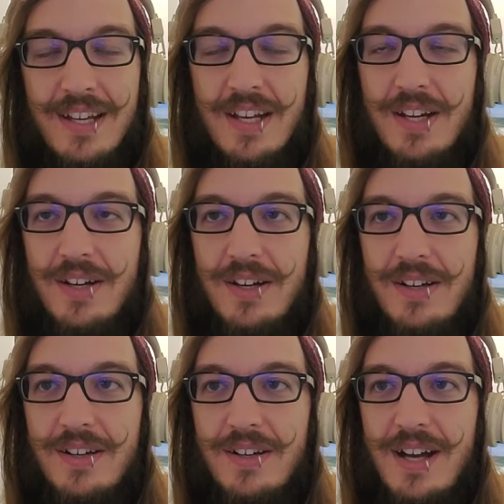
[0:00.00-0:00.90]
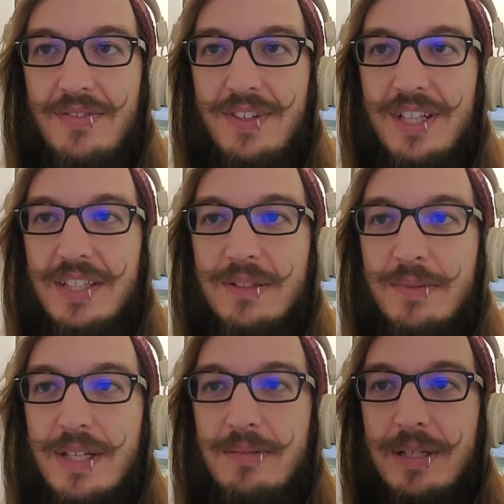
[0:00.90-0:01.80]
Oh, I feel like they'll
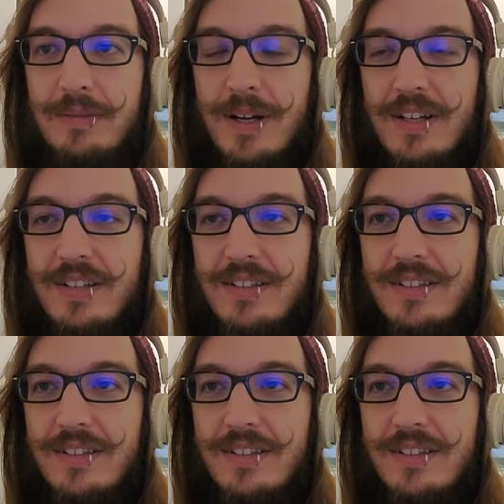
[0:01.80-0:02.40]
play a big part.